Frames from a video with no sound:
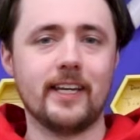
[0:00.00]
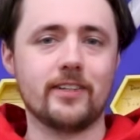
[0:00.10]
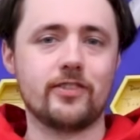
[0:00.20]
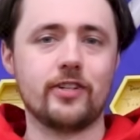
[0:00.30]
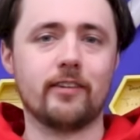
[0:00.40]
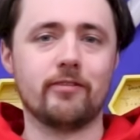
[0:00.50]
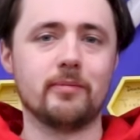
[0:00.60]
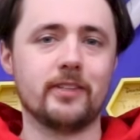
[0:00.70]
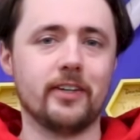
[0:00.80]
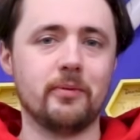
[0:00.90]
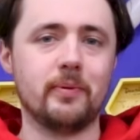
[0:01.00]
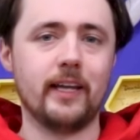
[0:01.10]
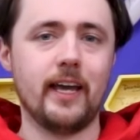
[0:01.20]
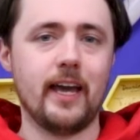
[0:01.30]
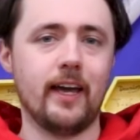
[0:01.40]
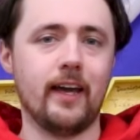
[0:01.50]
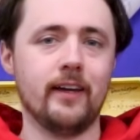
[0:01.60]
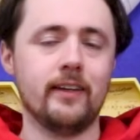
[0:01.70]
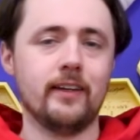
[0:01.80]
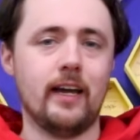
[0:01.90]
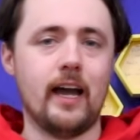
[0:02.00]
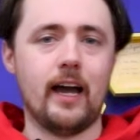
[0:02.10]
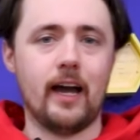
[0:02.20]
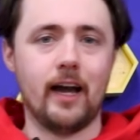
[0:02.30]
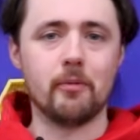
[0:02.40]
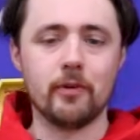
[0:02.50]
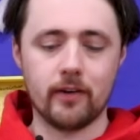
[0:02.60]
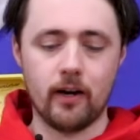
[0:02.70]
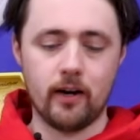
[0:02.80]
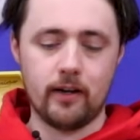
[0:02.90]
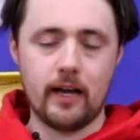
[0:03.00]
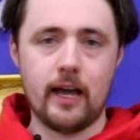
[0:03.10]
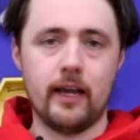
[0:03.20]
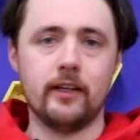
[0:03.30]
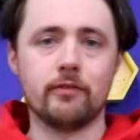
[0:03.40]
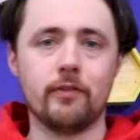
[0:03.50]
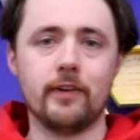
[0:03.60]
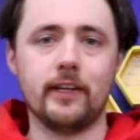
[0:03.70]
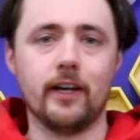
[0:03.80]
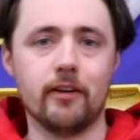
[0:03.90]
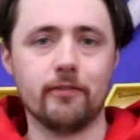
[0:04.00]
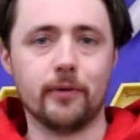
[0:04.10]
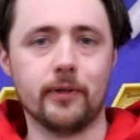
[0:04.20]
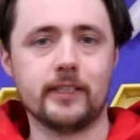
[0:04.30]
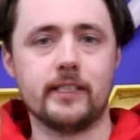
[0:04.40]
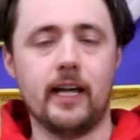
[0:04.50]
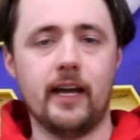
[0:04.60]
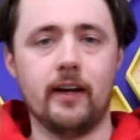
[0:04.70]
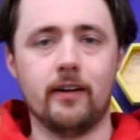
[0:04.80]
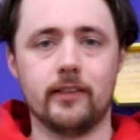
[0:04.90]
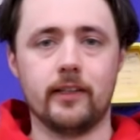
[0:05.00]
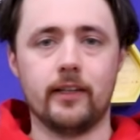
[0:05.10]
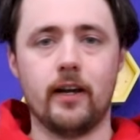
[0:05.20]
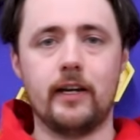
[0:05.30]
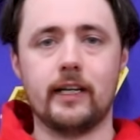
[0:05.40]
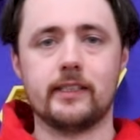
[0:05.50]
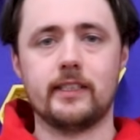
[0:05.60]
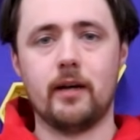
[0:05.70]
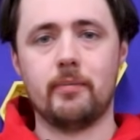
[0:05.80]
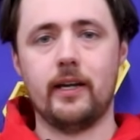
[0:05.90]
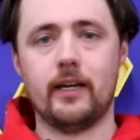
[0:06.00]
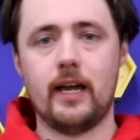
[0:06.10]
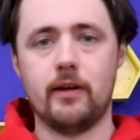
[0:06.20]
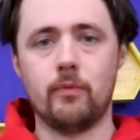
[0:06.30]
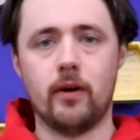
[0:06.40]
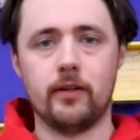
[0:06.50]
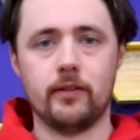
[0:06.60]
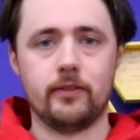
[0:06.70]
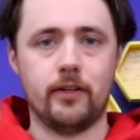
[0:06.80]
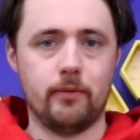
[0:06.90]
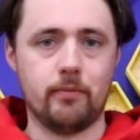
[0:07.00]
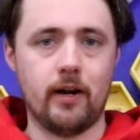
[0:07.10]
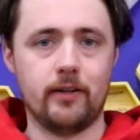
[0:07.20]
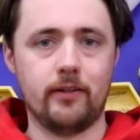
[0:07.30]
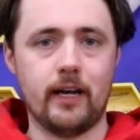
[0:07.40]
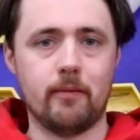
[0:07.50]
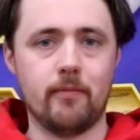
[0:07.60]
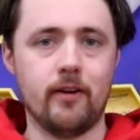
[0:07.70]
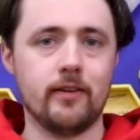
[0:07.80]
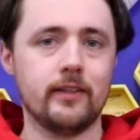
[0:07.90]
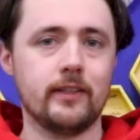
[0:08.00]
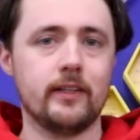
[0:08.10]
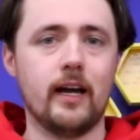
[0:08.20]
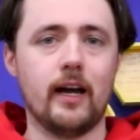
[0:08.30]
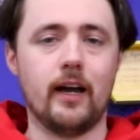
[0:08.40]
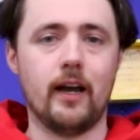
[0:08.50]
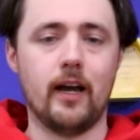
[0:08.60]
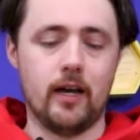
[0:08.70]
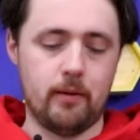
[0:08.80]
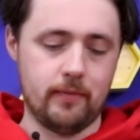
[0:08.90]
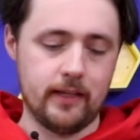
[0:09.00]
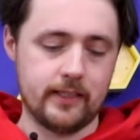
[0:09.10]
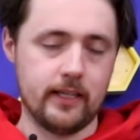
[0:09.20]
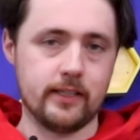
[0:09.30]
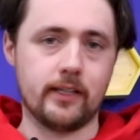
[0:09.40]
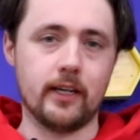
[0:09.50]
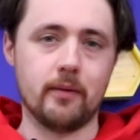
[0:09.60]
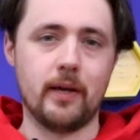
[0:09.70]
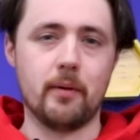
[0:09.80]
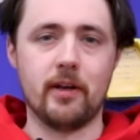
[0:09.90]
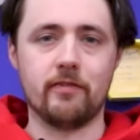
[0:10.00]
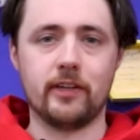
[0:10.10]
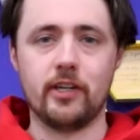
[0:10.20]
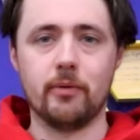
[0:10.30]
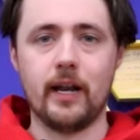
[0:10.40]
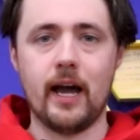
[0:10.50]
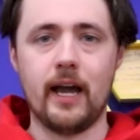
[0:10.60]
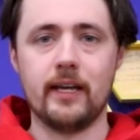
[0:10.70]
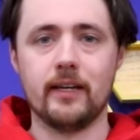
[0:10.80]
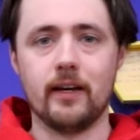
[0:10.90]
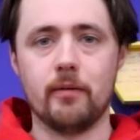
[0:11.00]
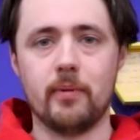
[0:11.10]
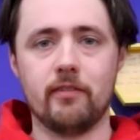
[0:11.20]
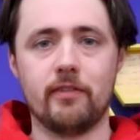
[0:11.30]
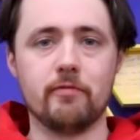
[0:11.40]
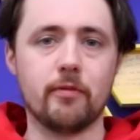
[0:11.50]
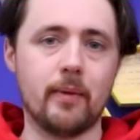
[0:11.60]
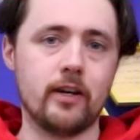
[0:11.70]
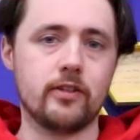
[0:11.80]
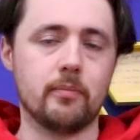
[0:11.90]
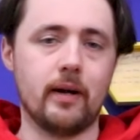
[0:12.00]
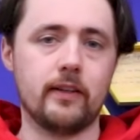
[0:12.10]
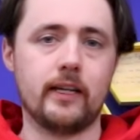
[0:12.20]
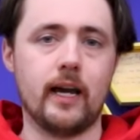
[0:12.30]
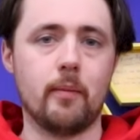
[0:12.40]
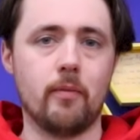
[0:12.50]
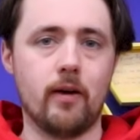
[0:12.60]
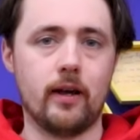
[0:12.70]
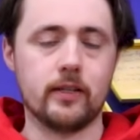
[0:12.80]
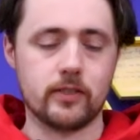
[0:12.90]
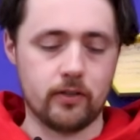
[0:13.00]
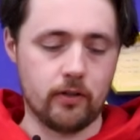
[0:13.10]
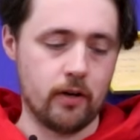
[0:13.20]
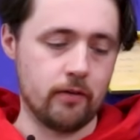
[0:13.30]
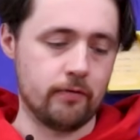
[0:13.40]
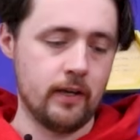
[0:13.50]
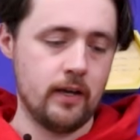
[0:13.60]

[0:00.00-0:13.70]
it's Jack from Dupli here, and we've got another video for you today on the Kodak Snapic A1, brand new camera. This is going to be a bit of a Q&A, a bit of information about the camera, and sort of